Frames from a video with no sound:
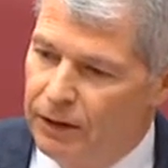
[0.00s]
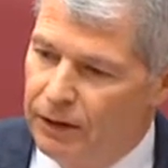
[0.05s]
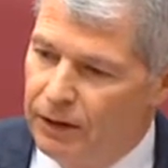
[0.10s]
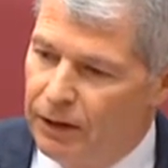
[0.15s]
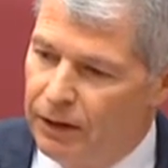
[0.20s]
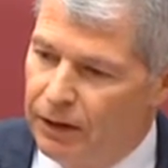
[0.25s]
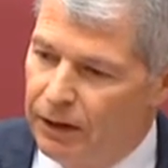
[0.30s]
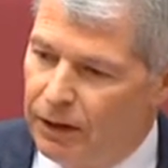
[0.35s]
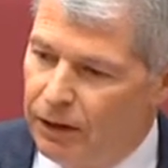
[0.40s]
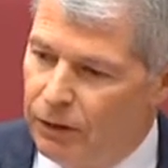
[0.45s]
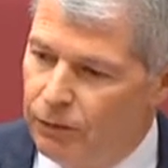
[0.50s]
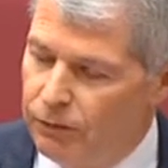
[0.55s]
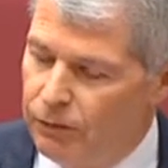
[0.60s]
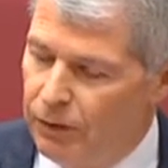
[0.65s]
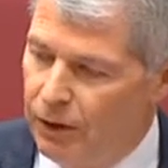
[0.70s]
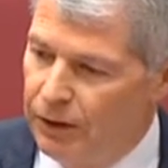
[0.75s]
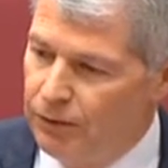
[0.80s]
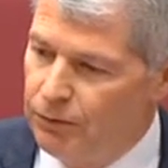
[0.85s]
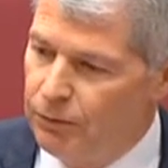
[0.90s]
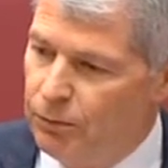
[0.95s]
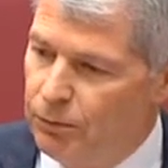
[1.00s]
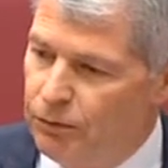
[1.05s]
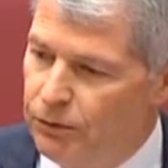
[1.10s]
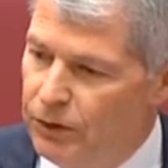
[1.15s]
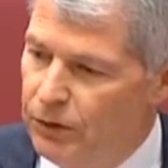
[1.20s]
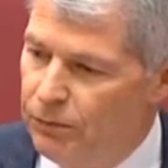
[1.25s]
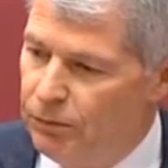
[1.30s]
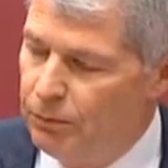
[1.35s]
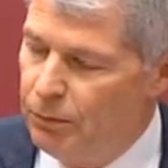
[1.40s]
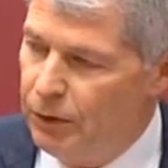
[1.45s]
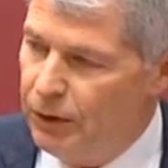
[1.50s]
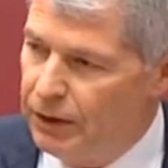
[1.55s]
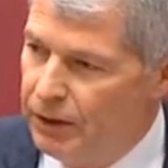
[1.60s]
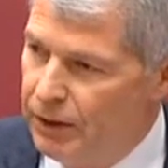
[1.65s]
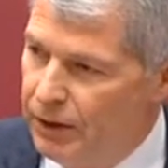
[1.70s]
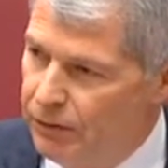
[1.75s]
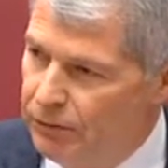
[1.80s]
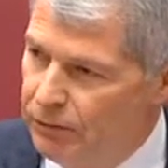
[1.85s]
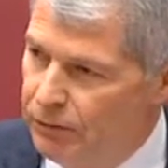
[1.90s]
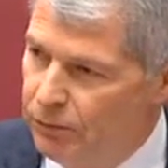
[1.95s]
advice was given by
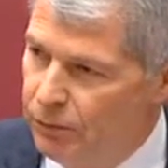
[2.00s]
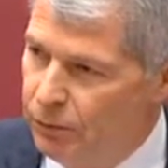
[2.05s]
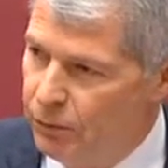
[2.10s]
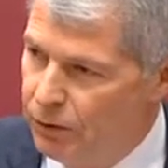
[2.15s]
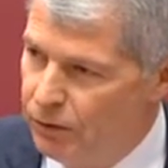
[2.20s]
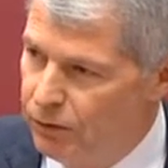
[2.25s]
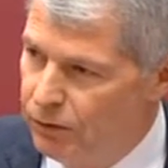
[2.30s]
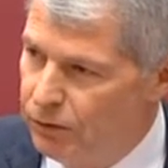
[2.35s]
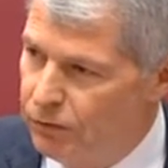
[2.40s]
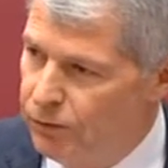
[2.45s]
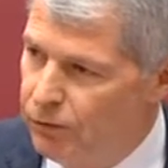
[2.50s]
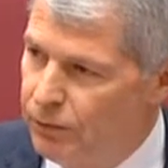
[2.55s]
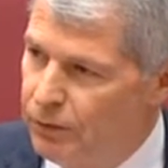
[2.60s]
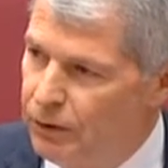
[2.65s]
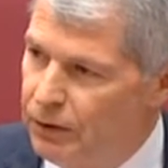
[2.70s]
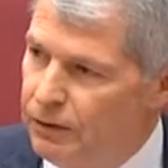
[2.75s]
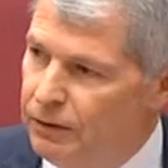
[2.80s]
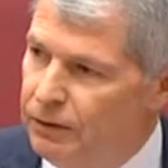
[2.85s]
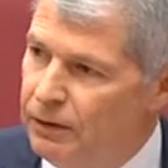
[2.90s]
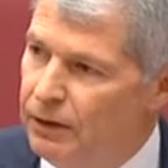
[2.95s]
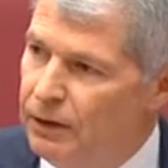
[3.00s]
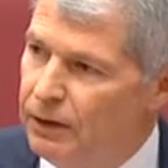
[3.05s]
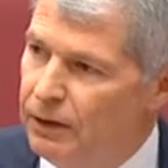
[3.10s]
CASA to industry